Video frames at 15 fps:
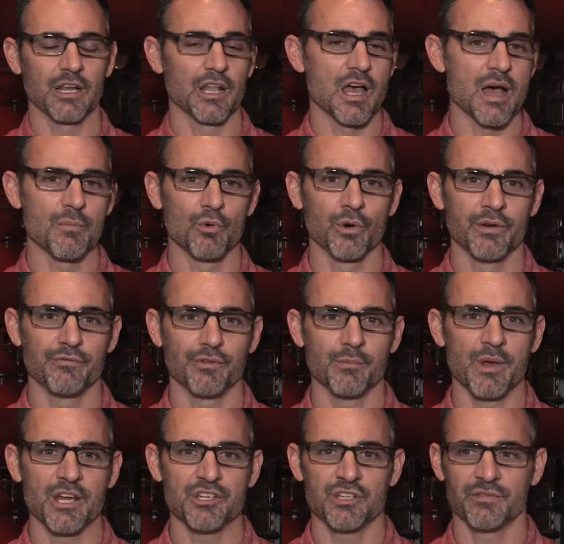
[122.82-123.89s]
a lot more
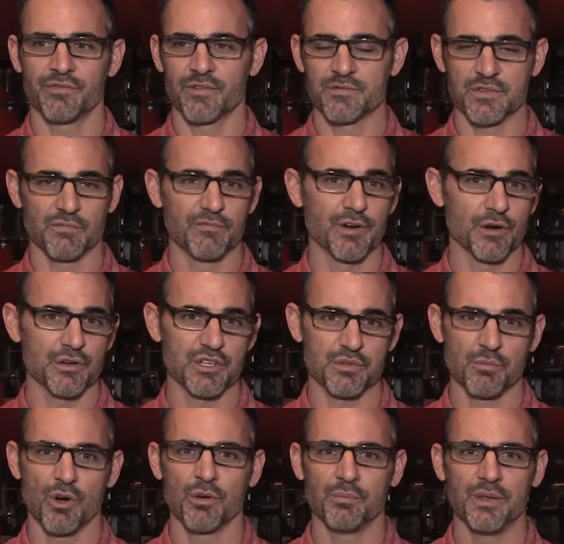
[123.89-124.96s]
information from some very
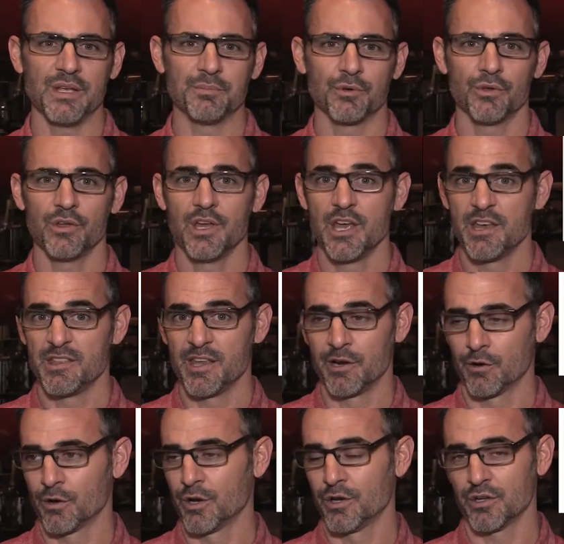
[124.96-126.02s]
smart people that
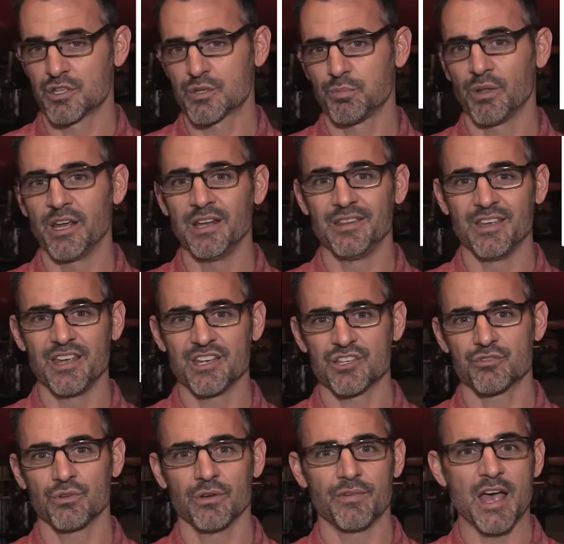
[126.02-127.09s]
are going to explain the
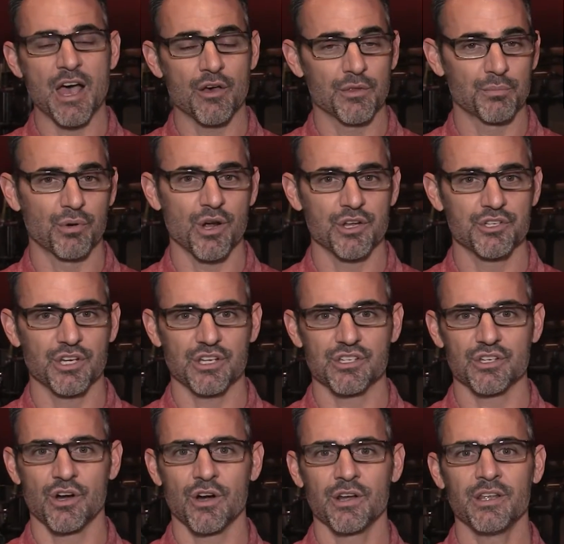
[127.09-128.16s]
history of how the project
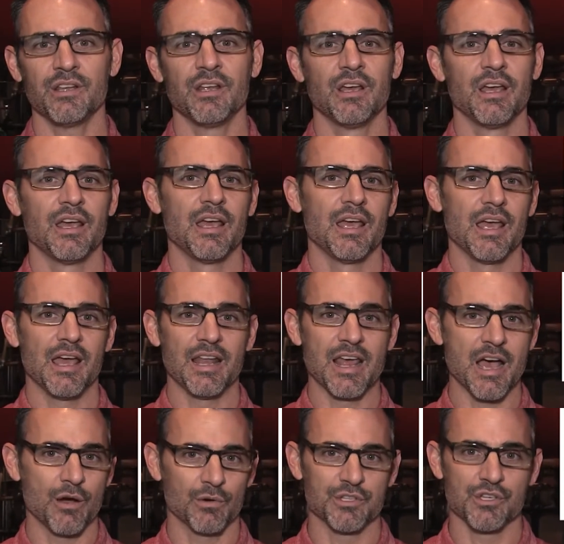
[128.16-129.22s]
started and
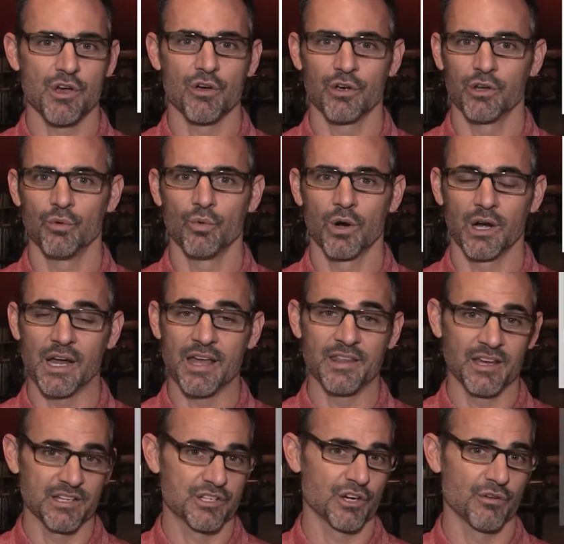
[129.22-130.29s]
how it's all going to work. I
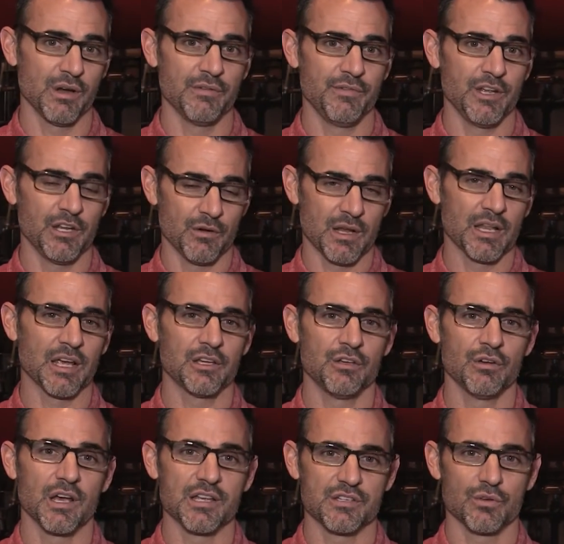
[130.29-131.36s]
think it's a great video. I'd like
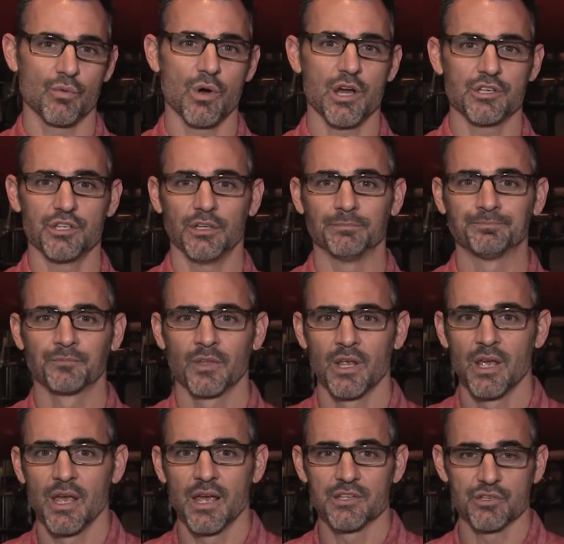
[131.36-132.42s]
you guys to watch it.
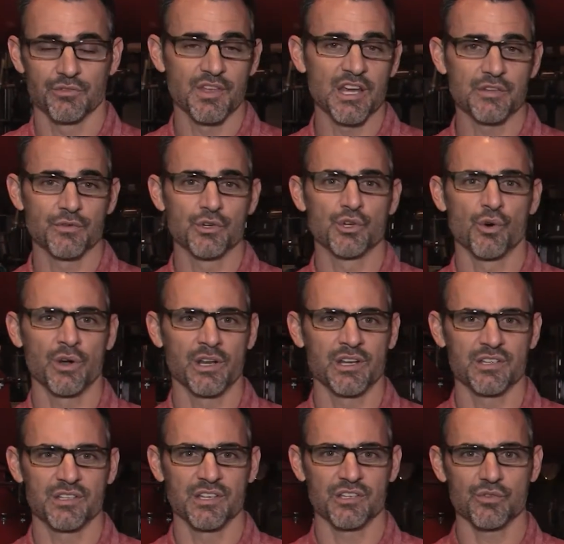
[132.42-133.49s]
So thanks for joining
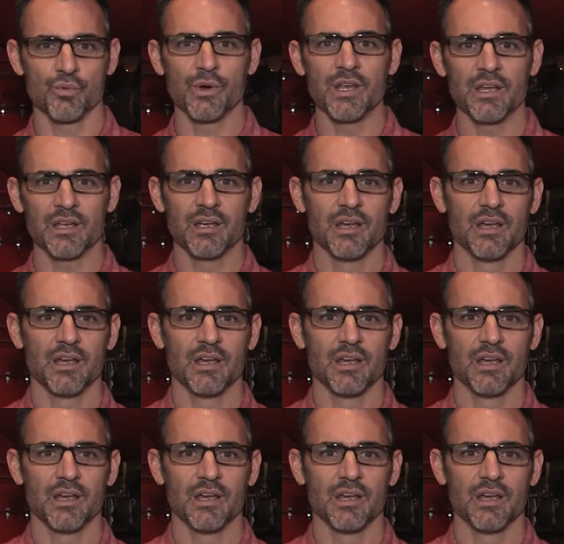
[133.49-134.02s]
us this week.